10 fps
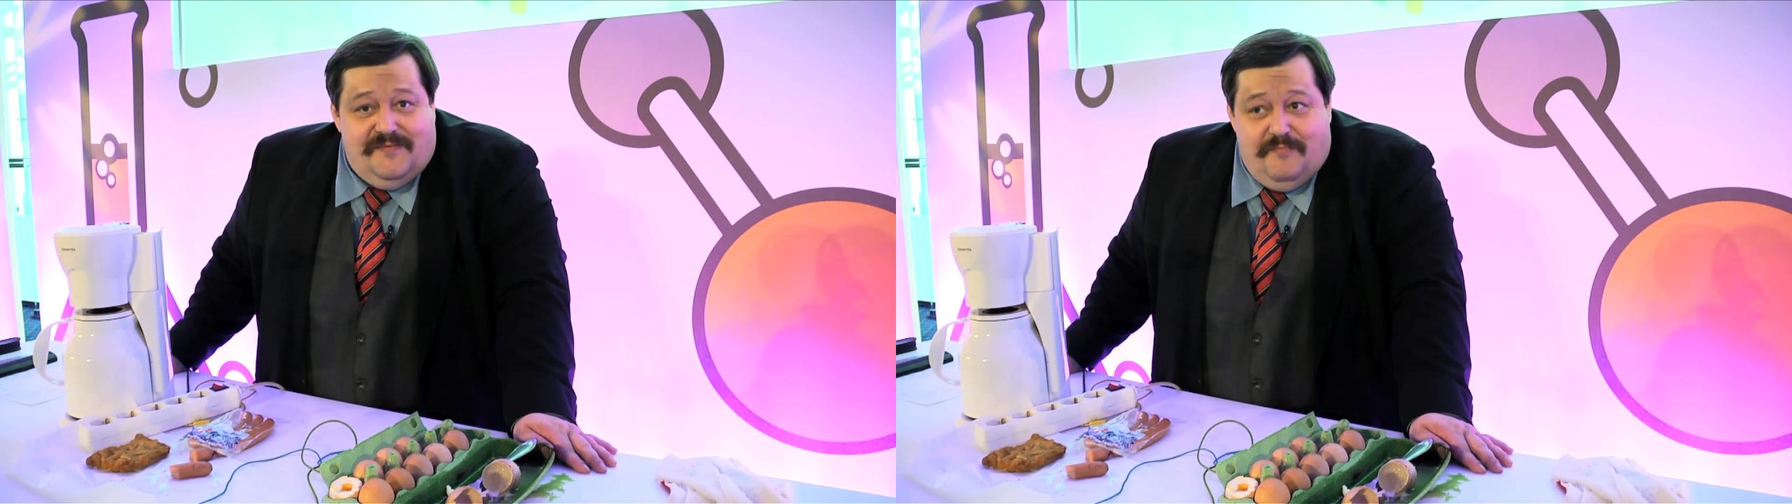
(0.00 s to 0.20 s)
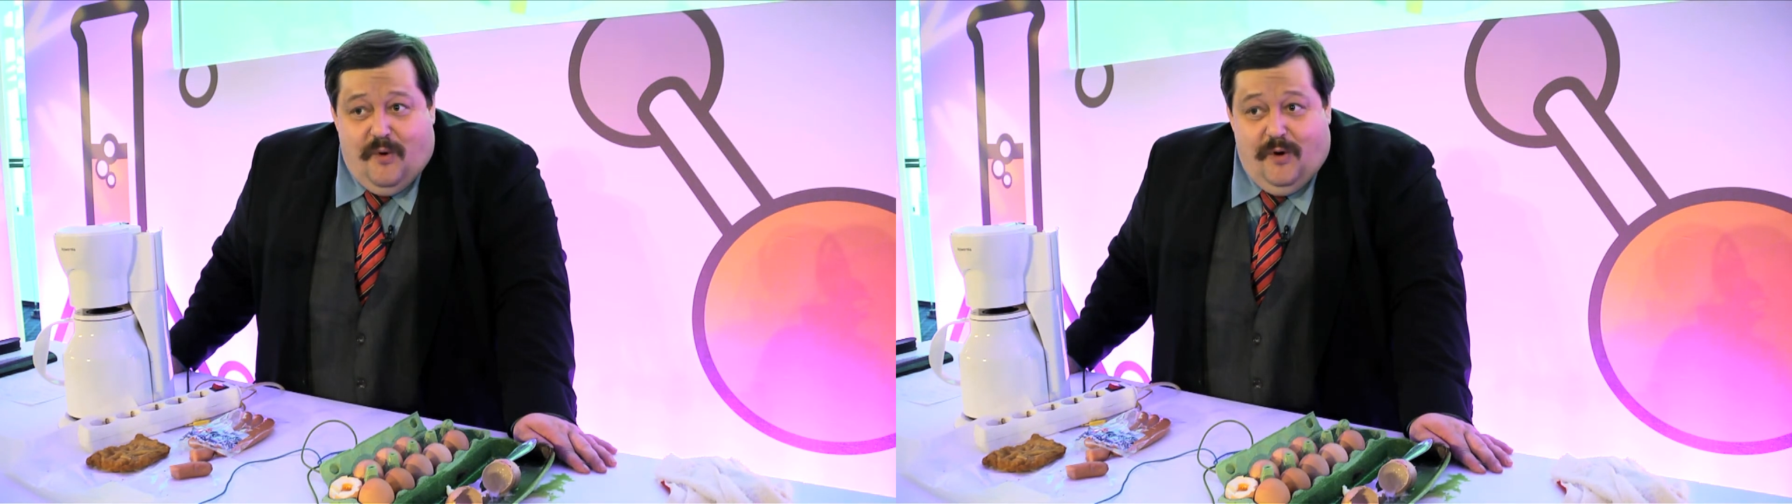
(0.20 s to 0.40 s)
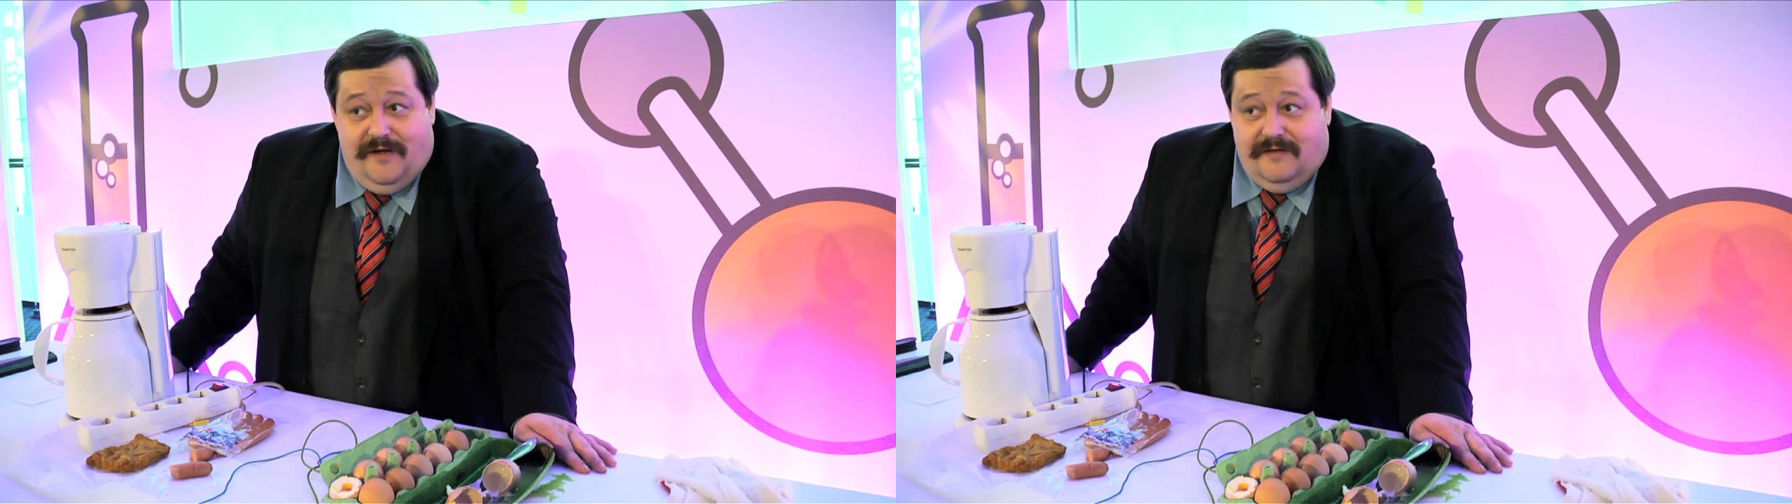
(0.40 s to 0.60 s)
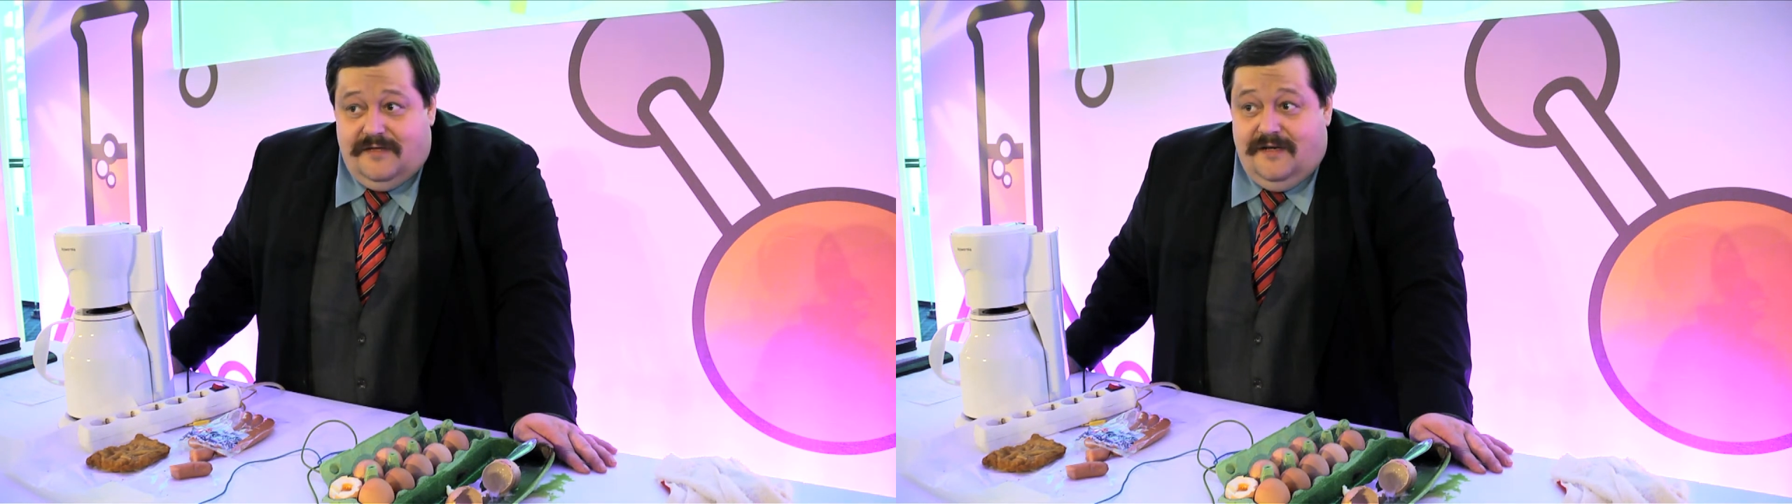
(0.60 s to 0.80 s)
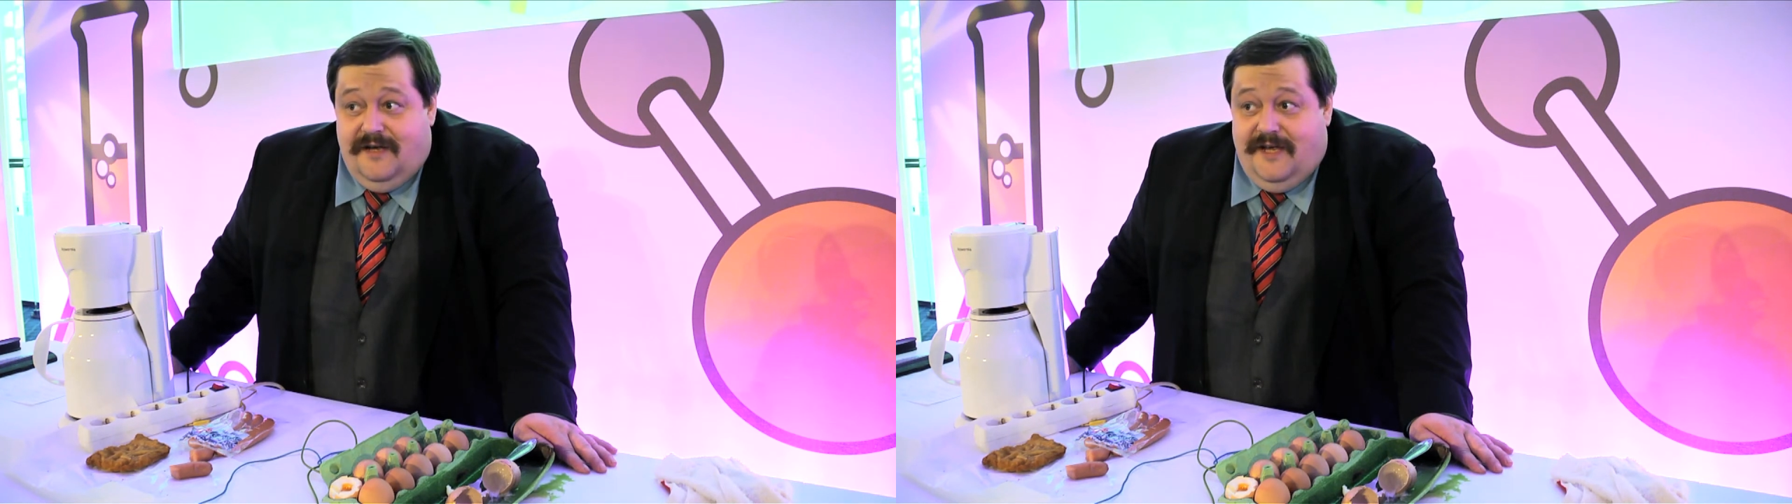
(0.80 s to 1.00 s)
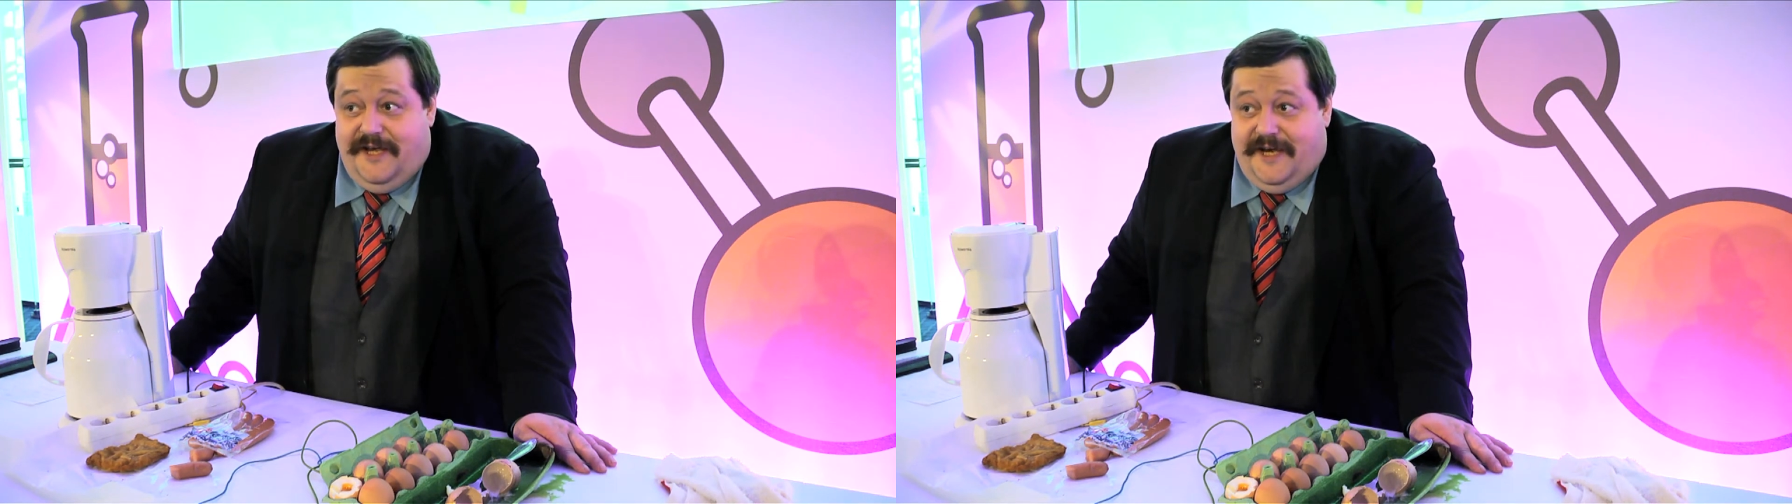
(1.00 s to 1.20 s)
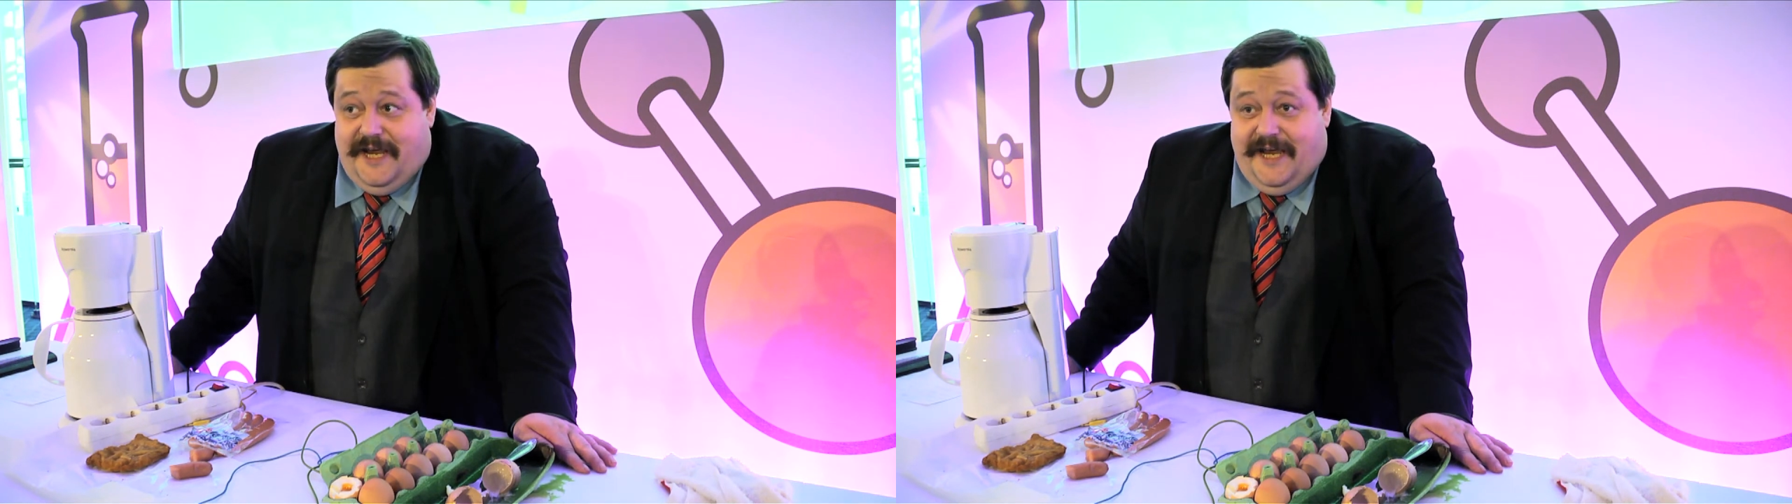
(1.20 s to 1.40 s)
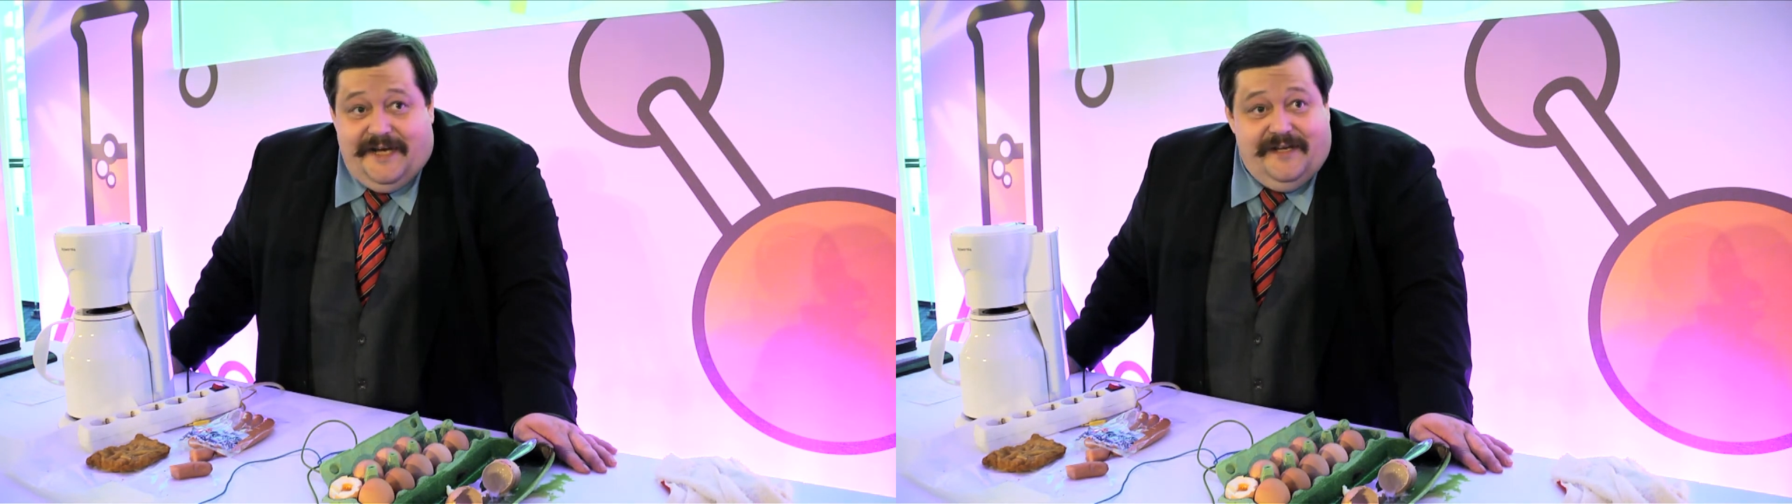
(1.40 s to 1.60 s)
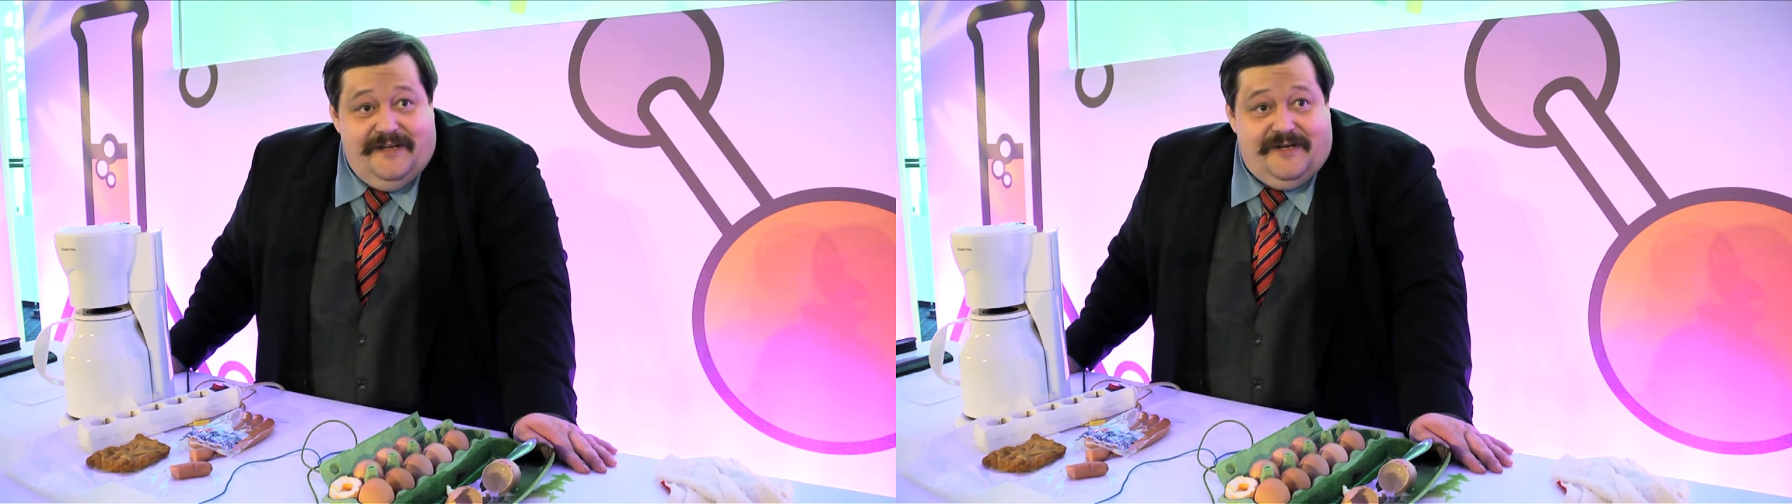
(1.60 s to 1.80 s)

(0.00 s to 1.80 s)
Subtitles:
boiled an egg in a